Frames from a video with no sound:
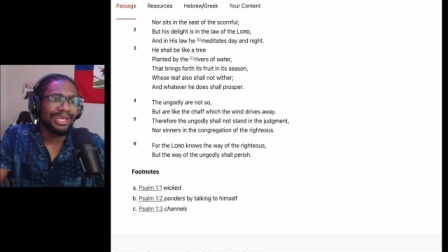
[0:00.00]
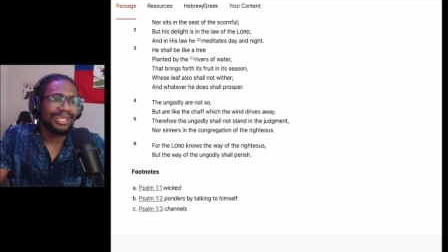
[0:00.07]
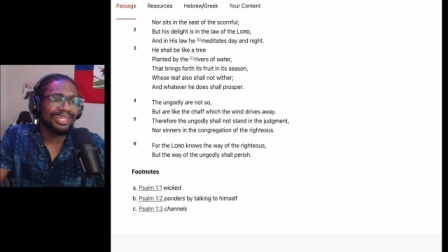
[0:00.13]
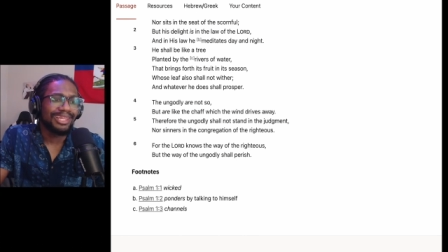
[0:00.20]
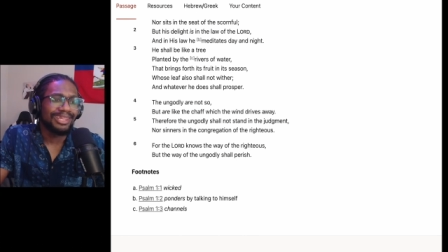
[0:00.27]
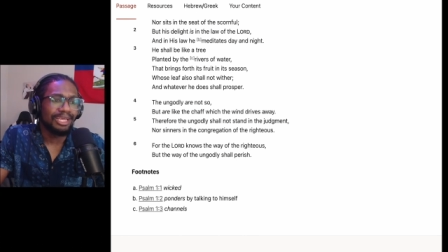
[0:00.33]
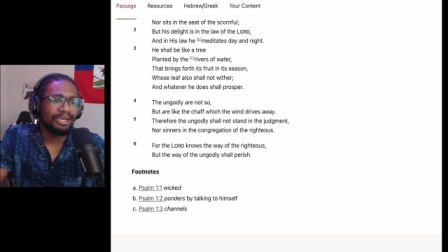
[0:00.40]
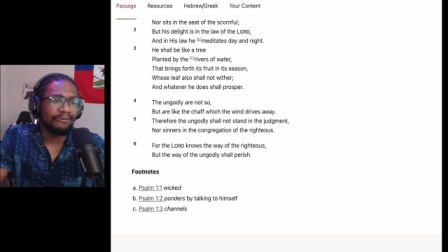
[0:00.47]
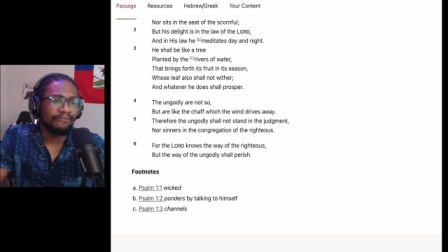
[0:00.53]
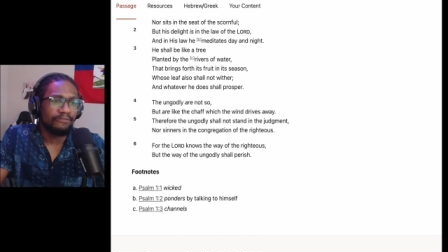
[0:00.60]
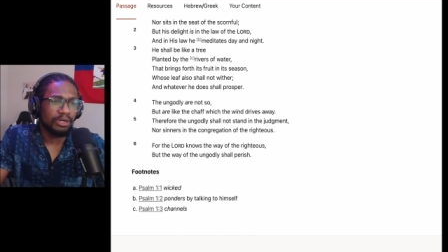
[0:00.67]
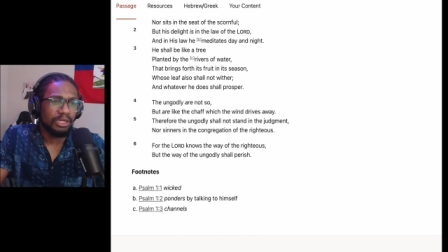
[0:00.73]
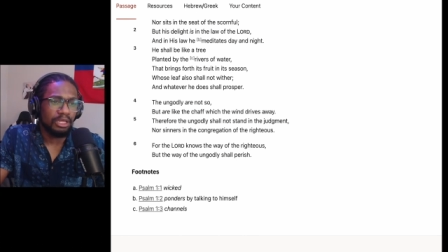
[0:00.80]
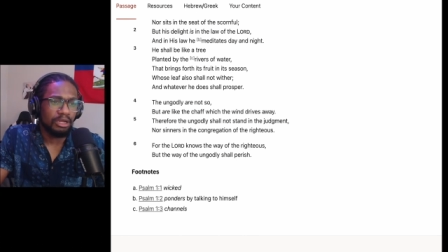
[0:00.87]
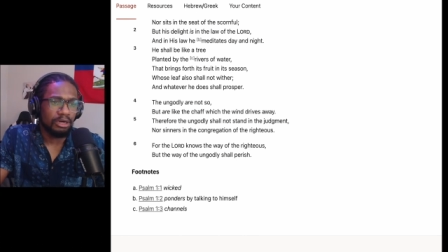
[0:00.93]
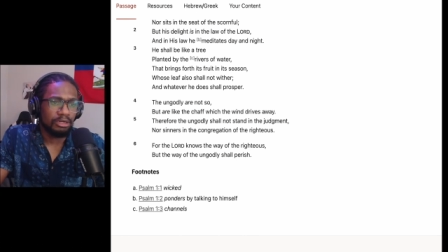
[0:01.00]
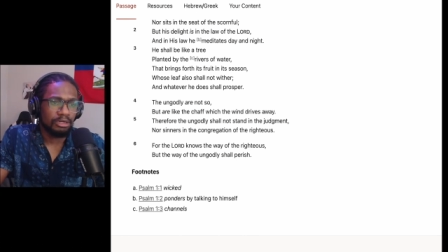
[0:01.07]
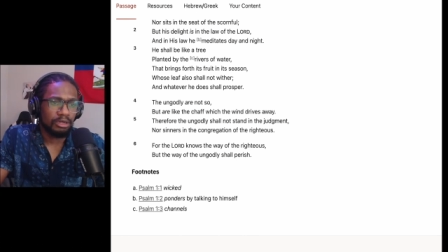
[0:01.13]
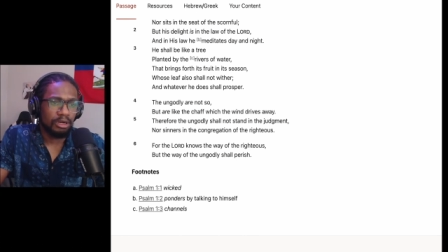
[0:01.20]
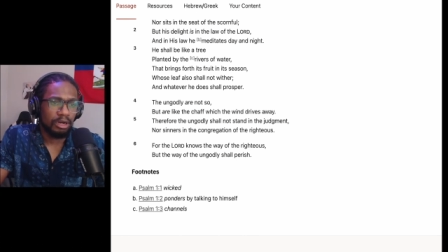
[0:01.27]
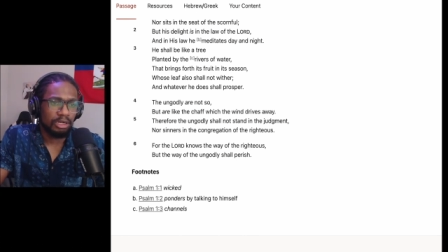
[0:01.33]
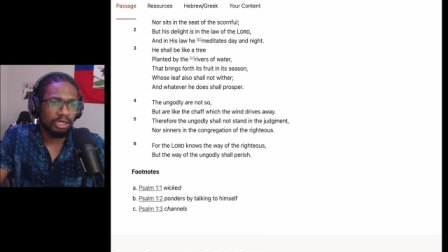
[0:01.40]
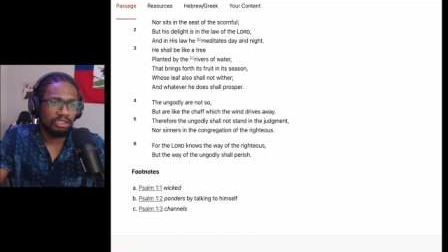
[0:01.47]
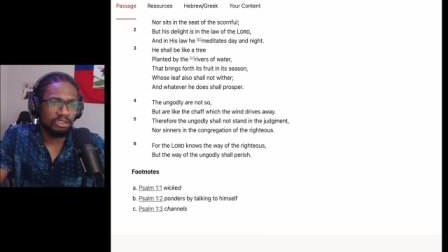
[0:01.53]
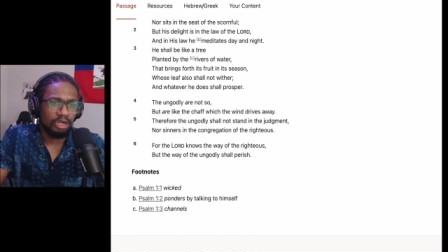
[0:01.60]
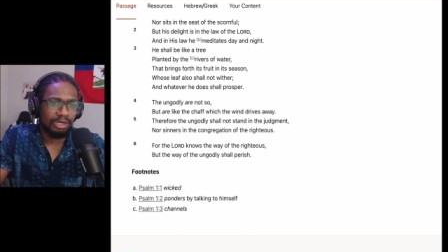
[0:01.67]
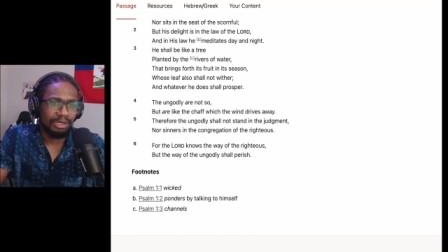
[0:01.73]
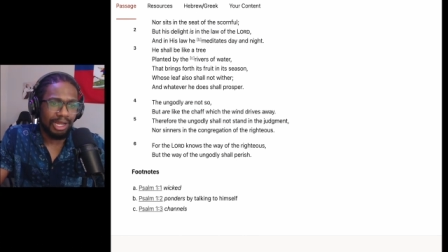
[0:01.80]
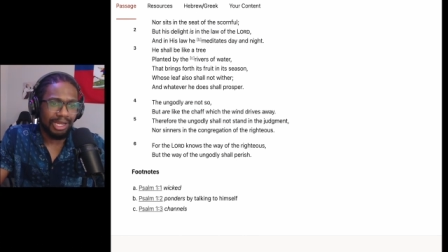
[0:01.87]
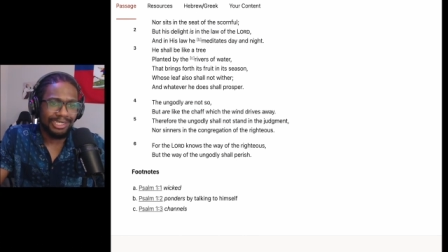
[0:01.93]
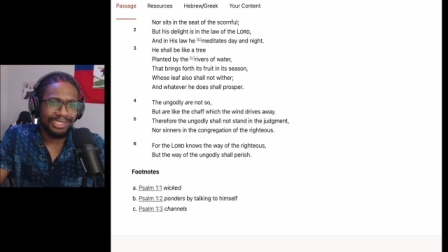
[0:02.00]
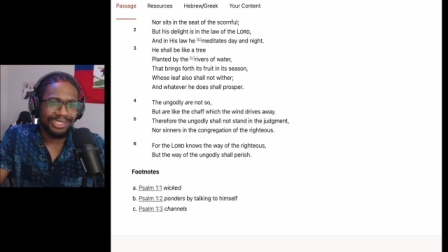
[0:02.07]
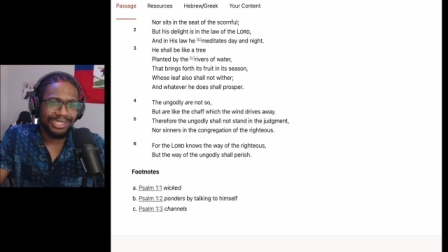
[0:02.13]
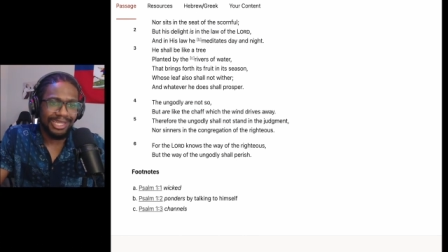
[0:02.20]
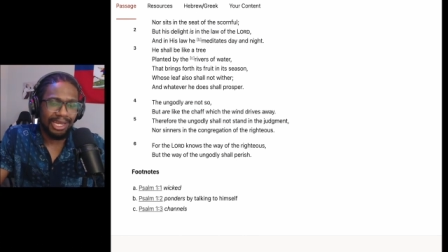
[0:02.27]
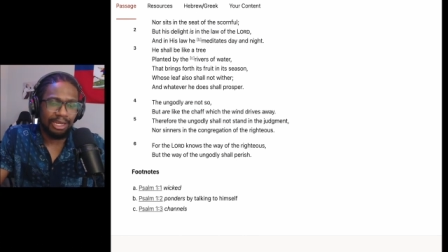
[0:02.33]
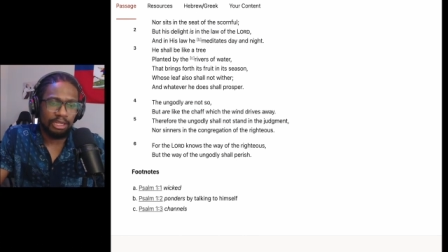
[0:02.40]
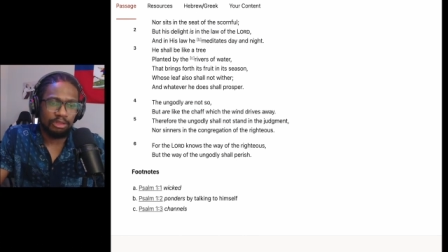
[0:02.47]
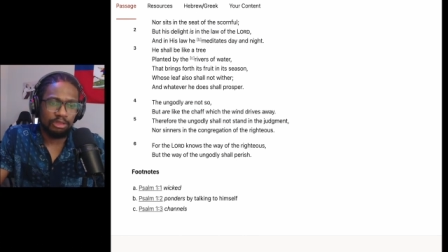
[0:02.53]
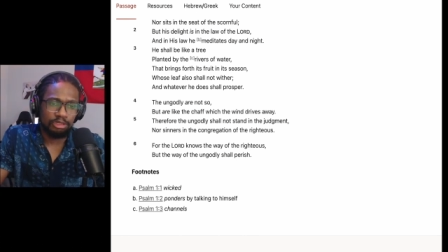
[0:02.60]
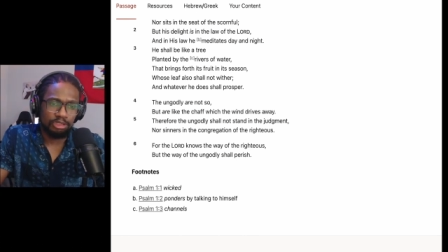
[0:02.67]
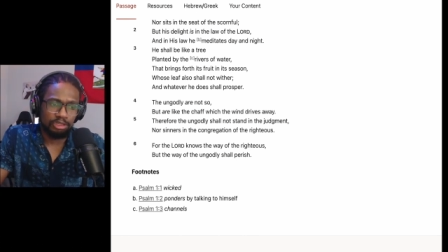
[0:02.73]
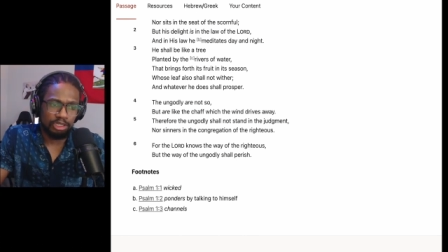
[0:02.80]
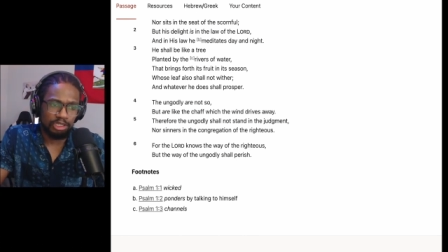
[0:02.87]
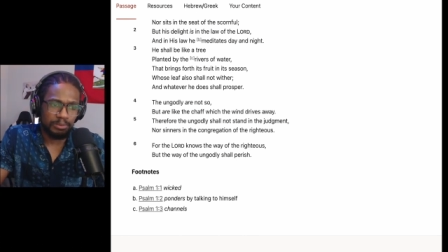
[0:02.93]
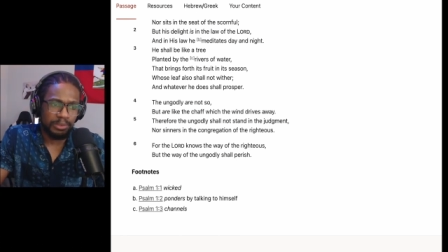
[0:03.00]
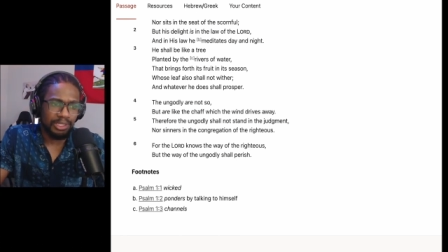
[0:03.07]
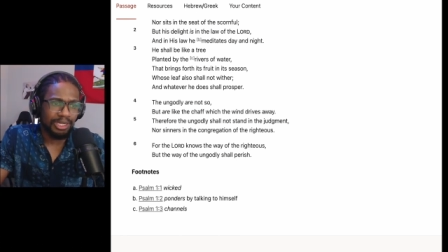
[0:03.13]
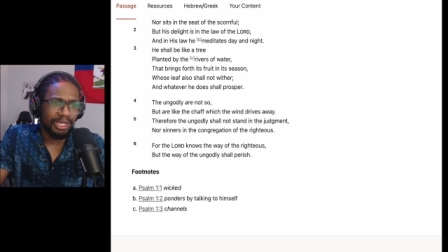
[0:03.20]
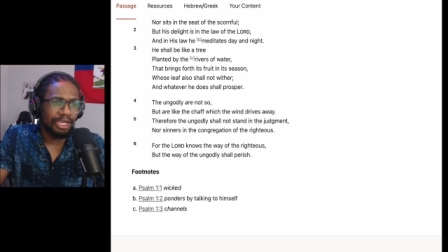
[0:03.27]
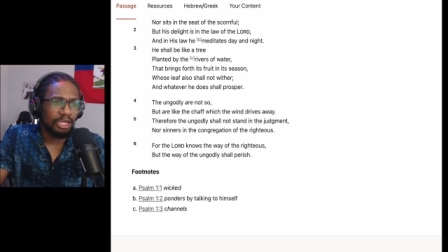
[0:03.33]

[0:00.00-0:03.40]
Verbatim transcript: Therefore, the ungodly shall not stand in the judgment,